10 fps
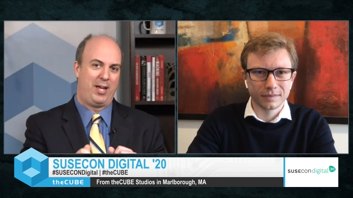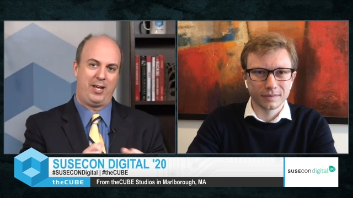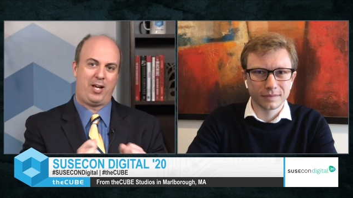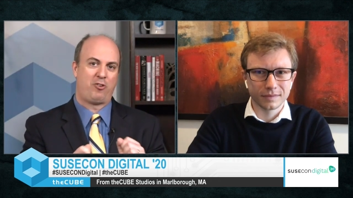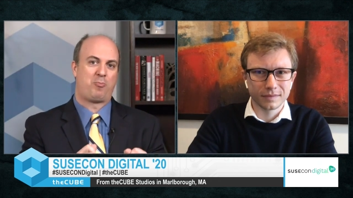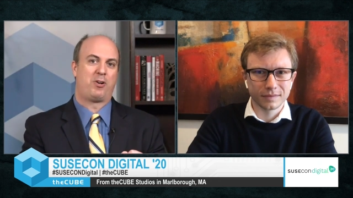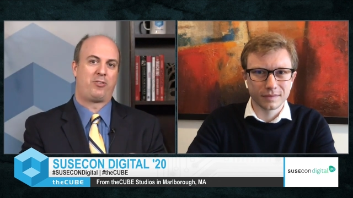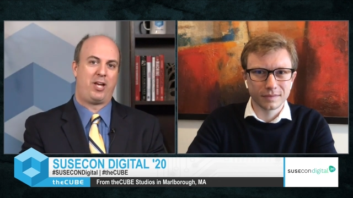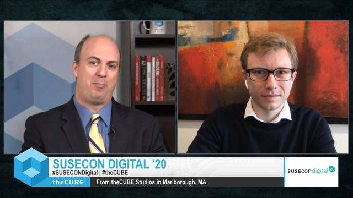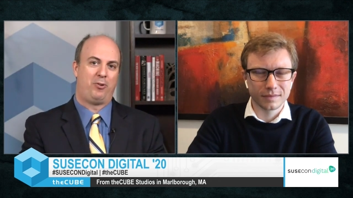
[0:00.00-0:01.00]
Speaker 1: Any
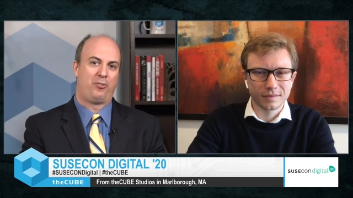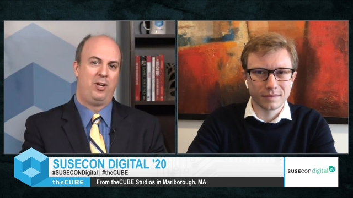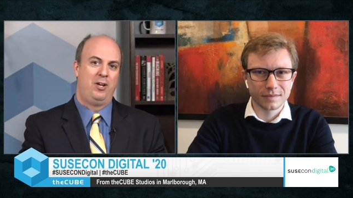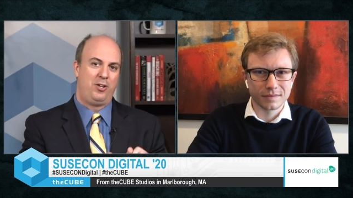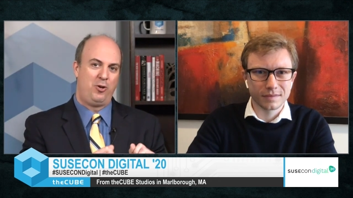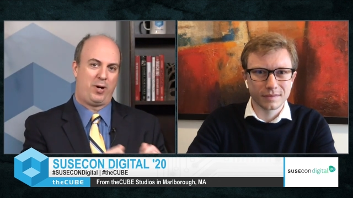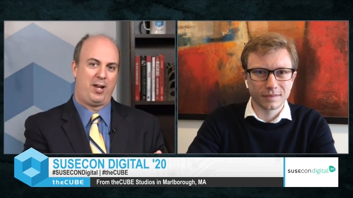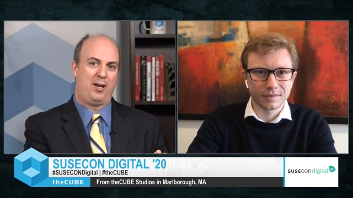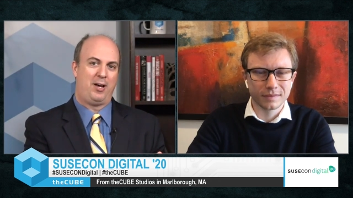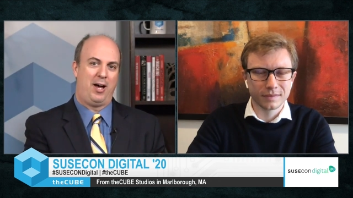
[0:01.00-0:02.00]
customer examples you
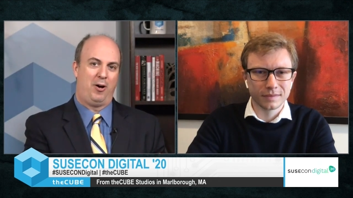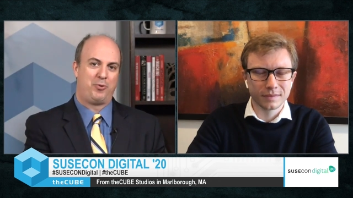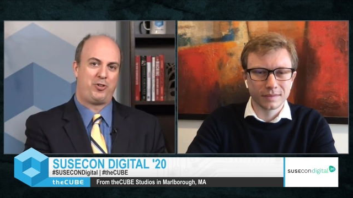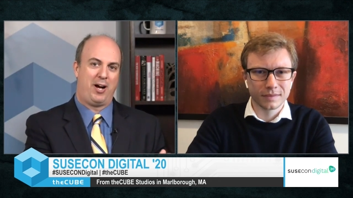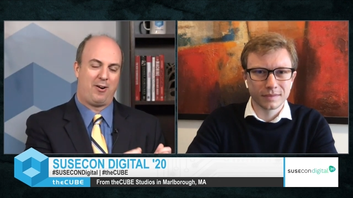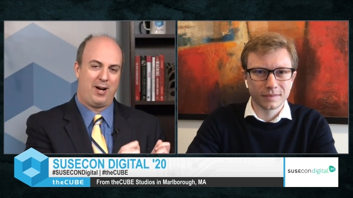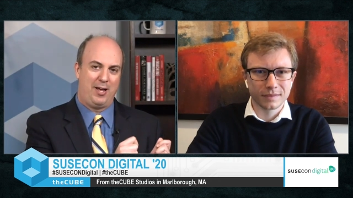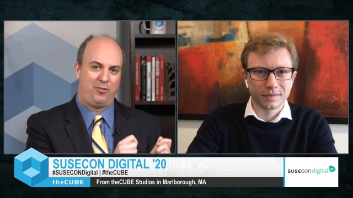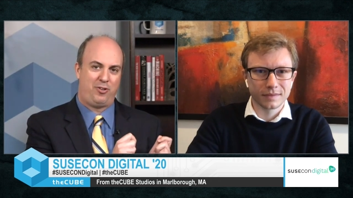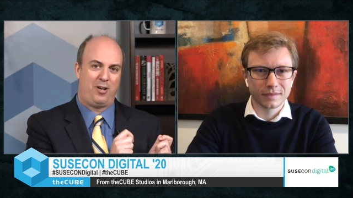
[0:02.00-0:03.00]
can help
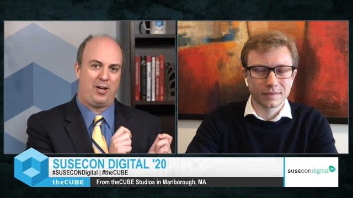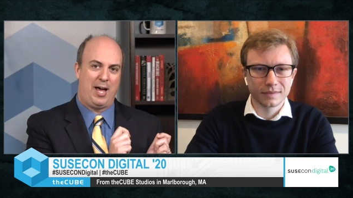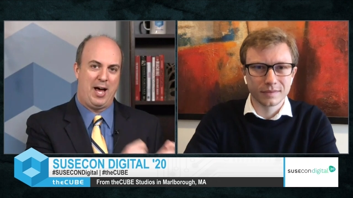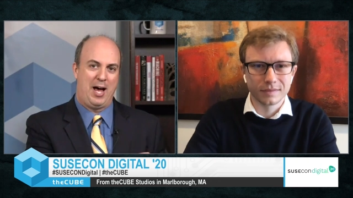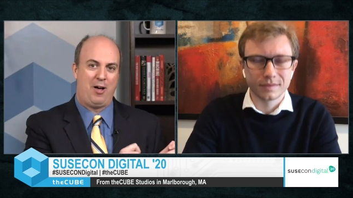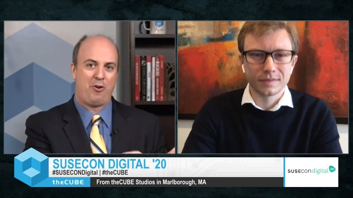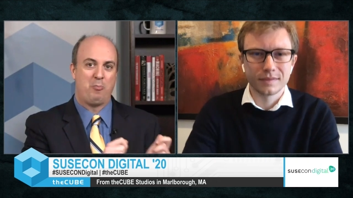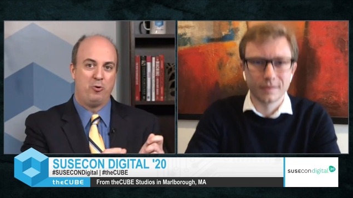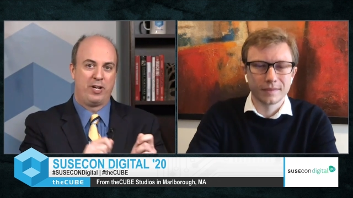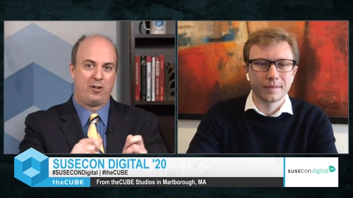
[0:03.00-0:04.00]
share as to how
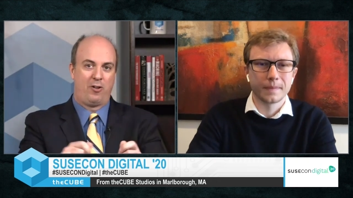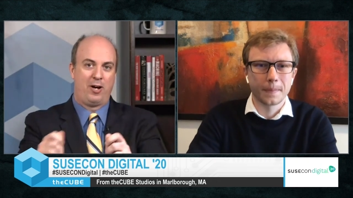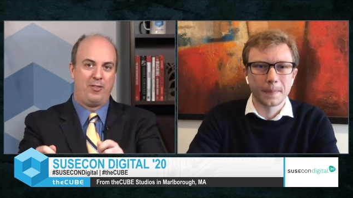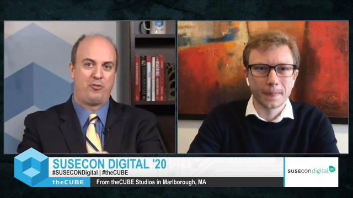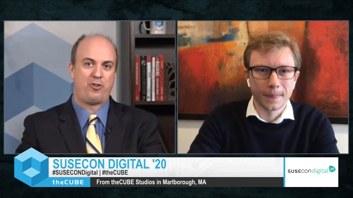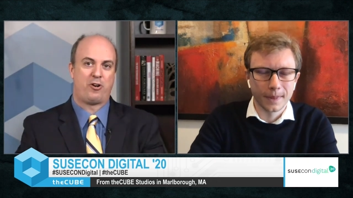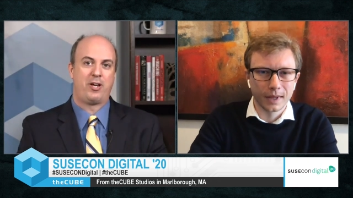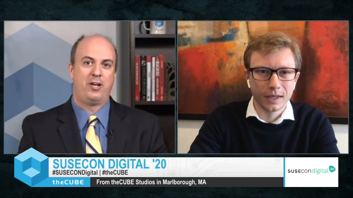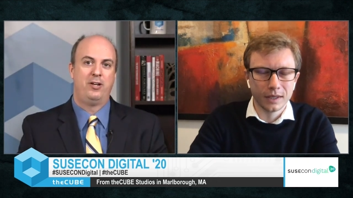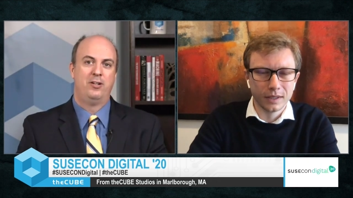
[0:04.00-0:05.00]
they're moving along in this
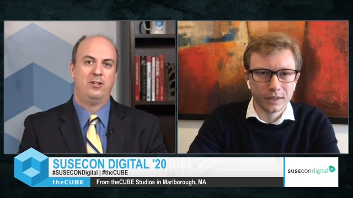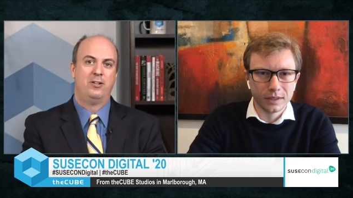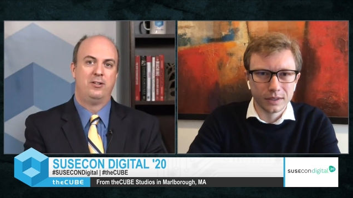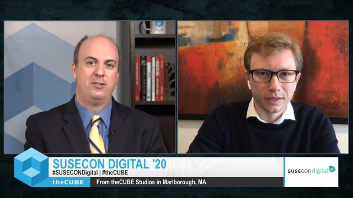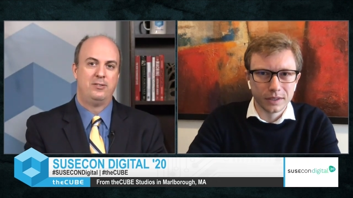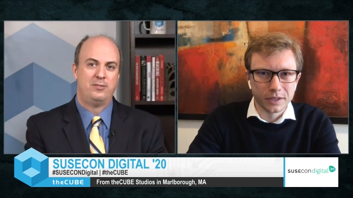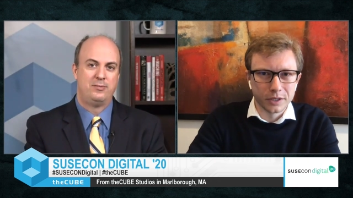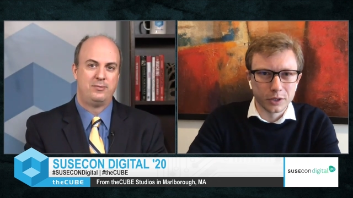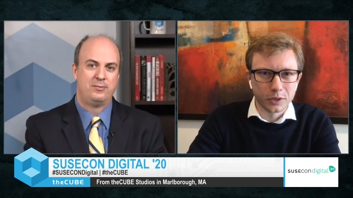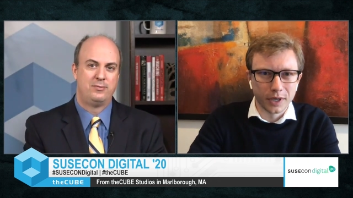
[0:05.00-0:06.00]
journey?
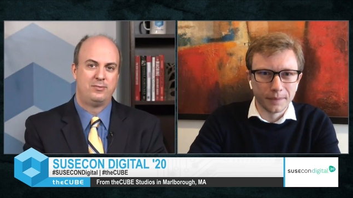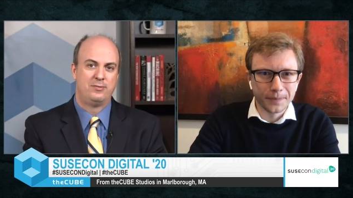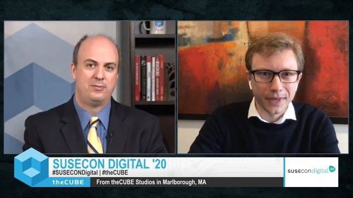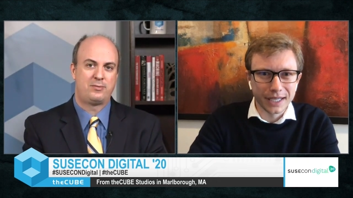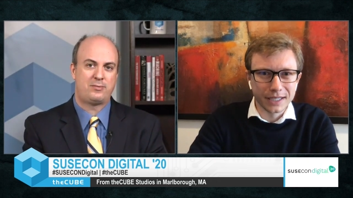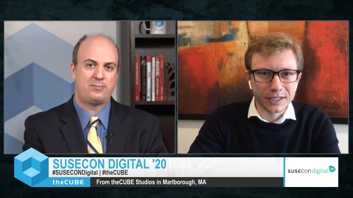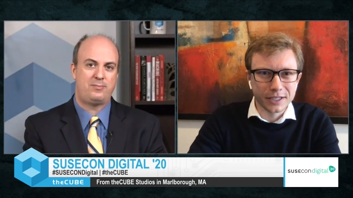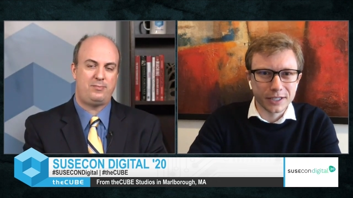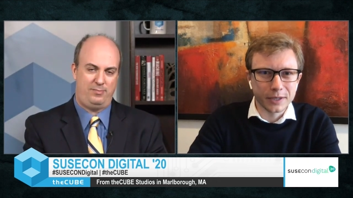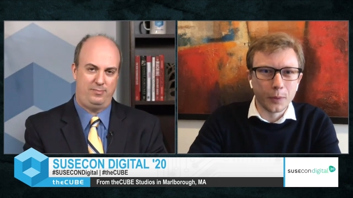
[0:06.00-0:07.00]
Speaker 2: Sure.
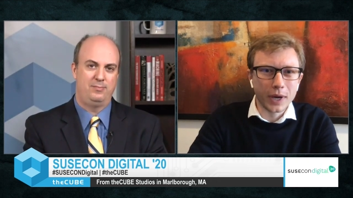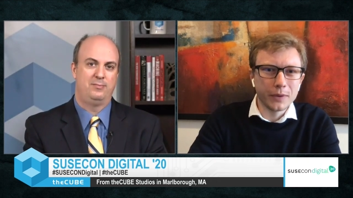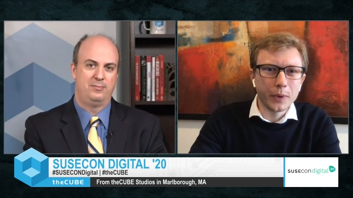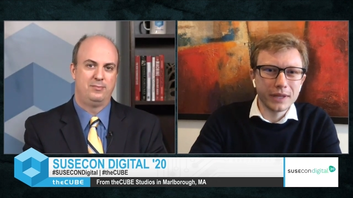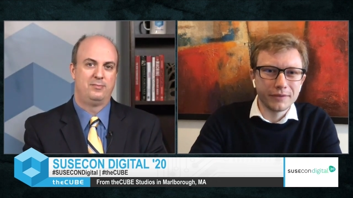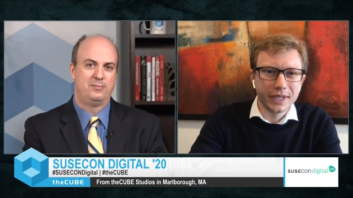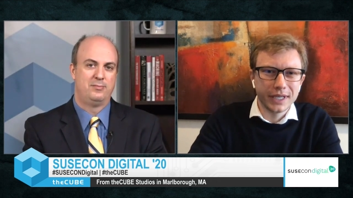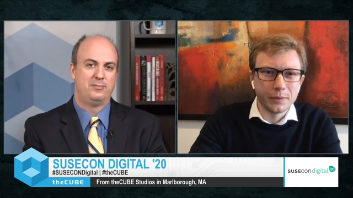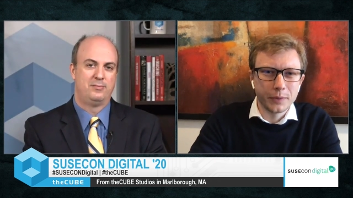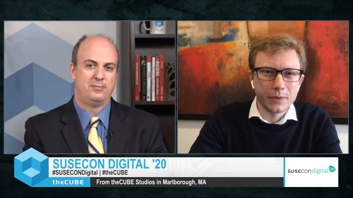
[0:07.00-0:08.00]
one of
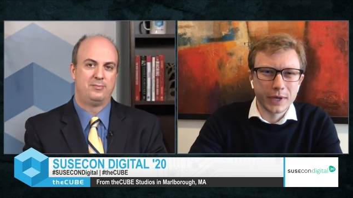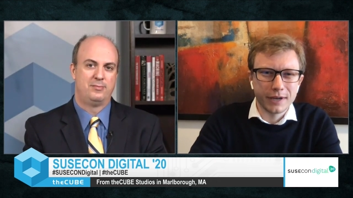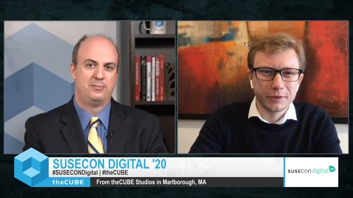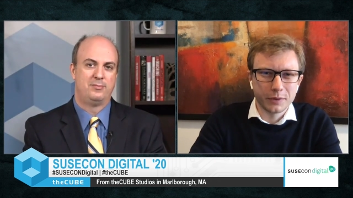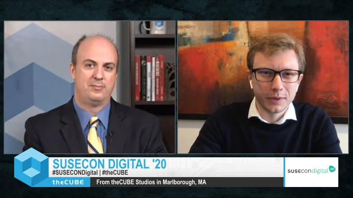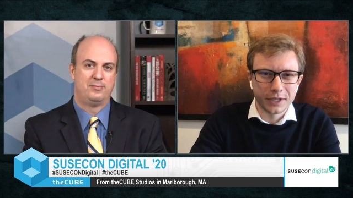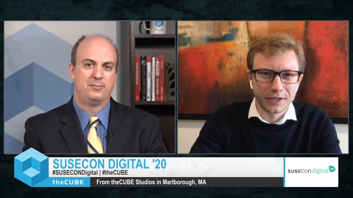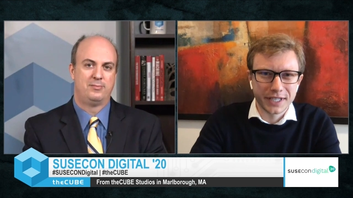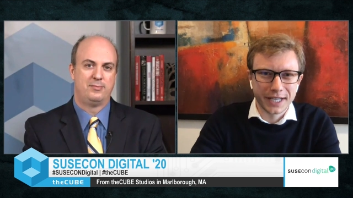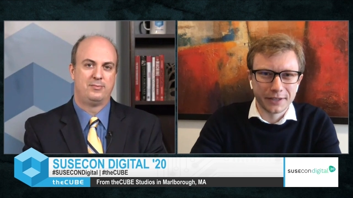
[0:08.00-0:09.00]
the we have to
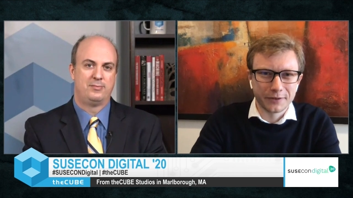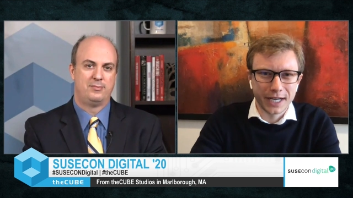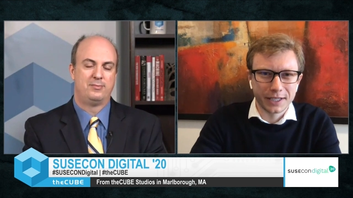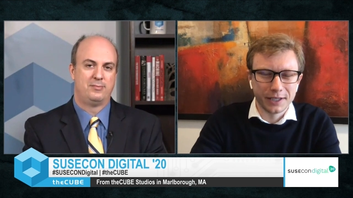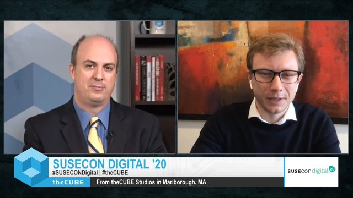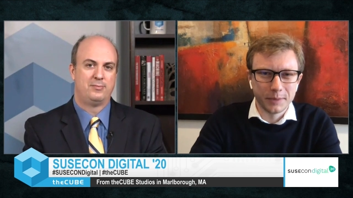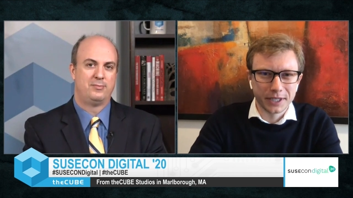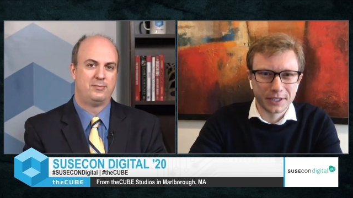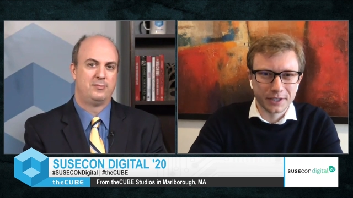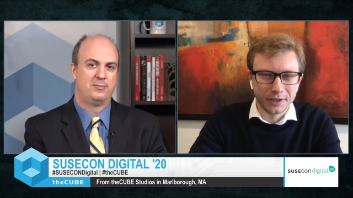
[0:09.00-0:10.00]
understand, right, a little
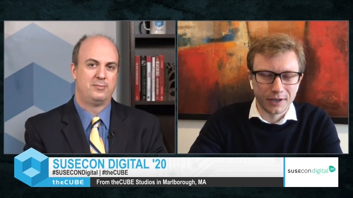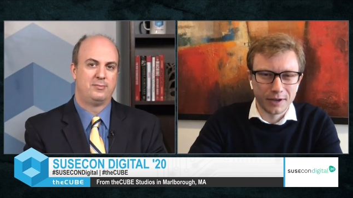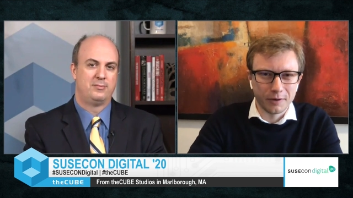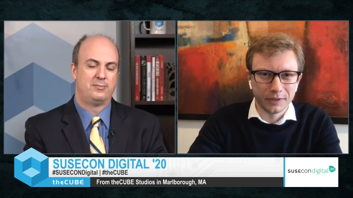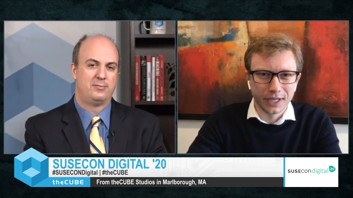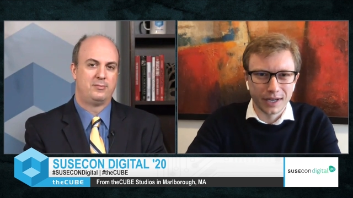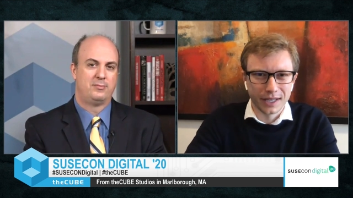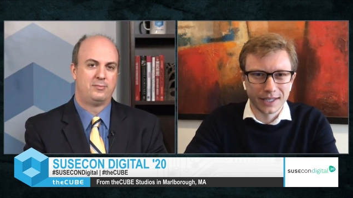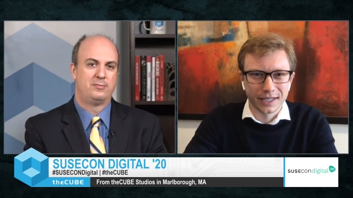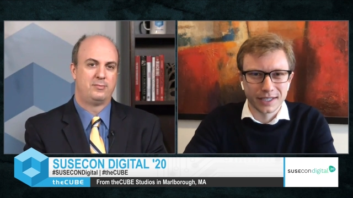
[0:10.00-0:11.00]
bit of the
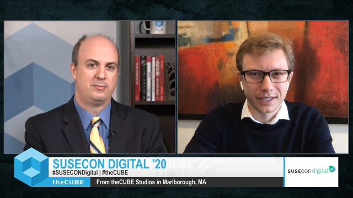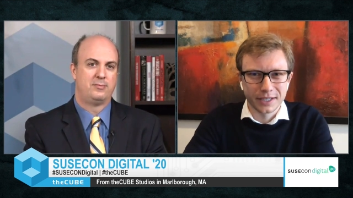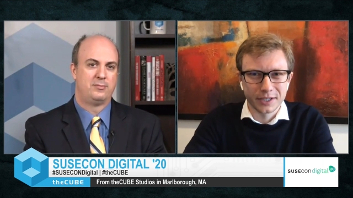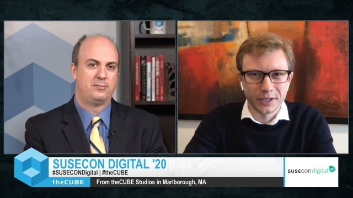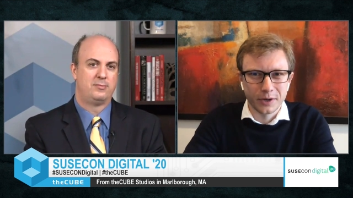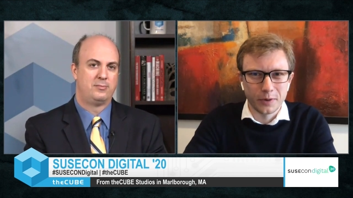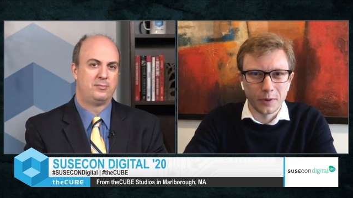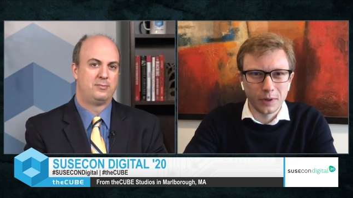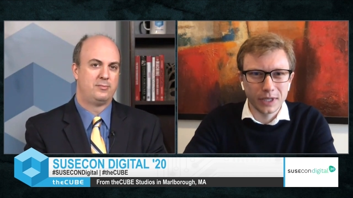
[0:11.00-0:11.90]
context. So